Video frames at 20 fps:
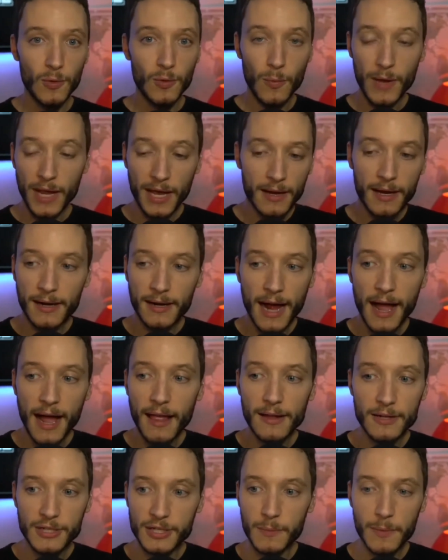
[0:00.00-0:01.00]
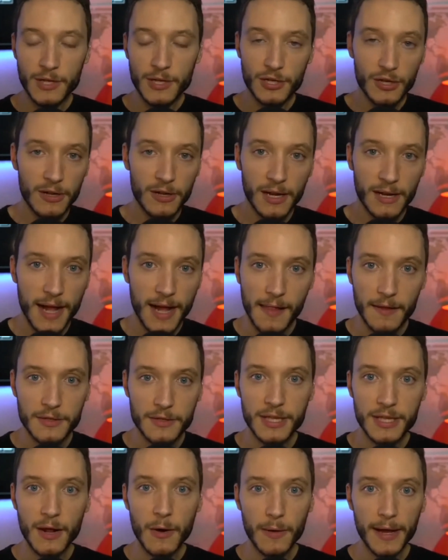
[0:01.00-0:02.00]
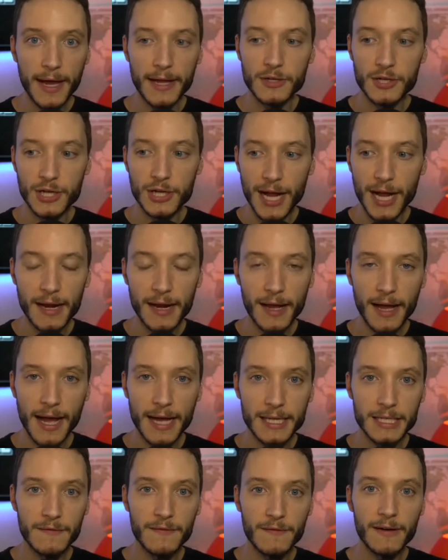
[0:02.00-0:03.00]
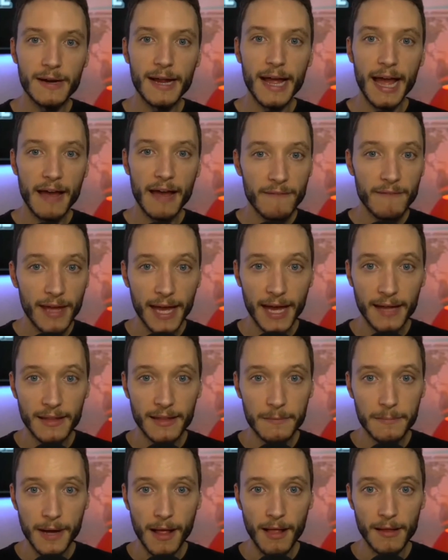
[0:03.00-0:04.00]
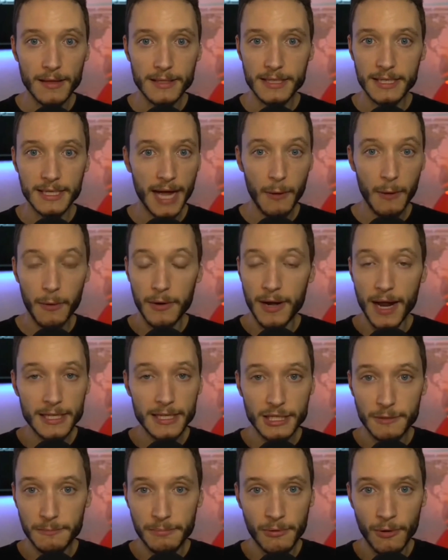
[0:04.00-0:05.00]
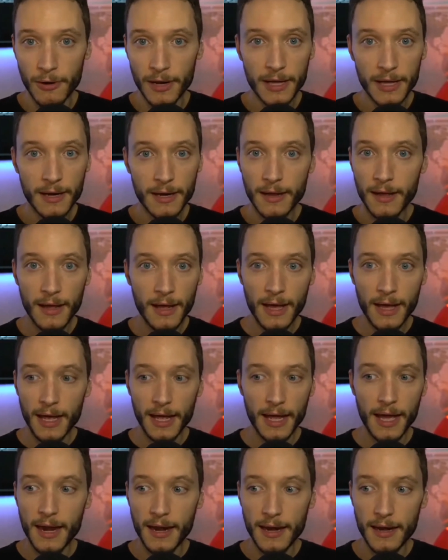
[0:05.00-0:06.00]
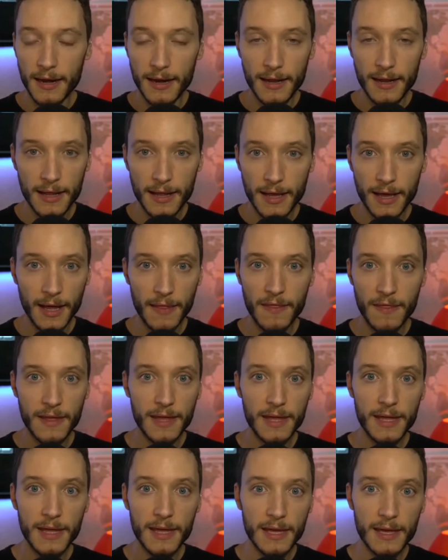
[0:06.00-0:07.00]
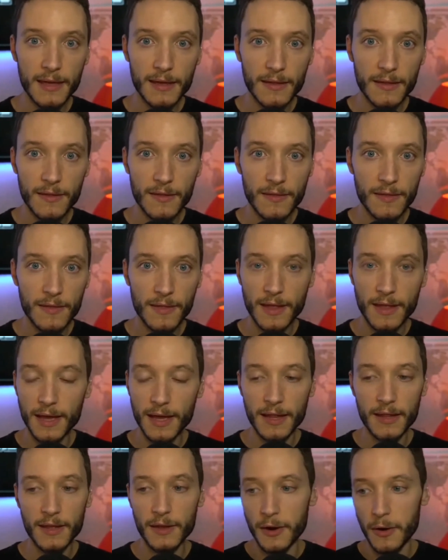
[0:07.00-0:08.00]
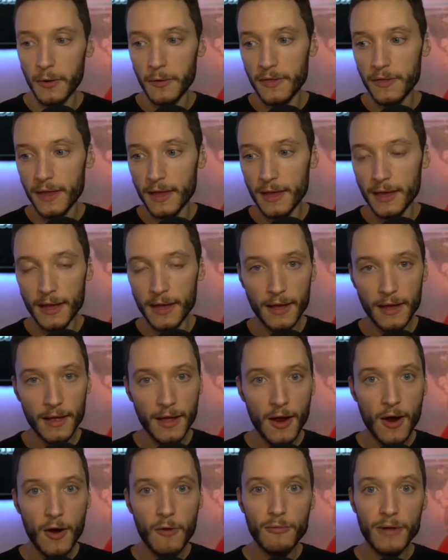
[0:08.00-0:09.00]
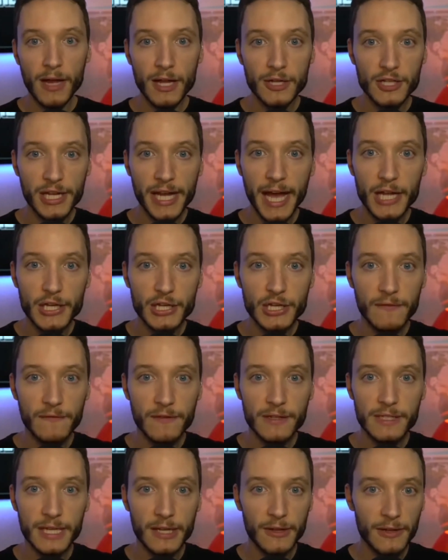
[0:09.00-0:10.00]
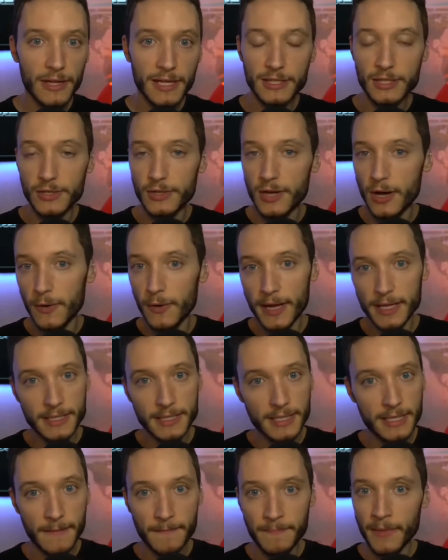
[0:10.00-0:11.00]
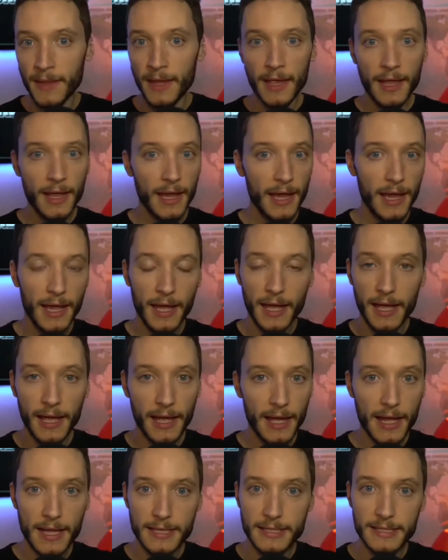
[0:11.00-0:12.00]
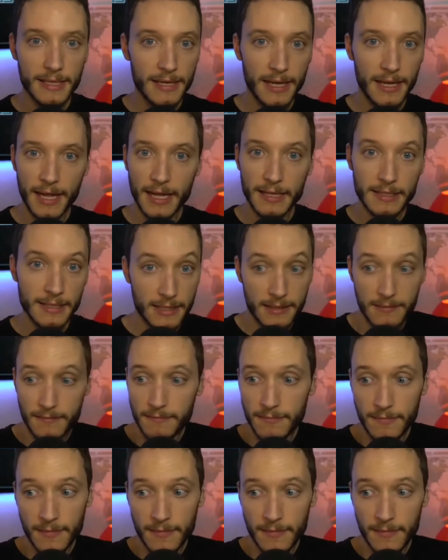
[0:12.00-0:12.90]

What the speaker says: we can acknowledge and we should acknowledge that, okay, China has a very heavy-handed policy. I would not support it. And the, you know, the re-education facilities, you know, it's it's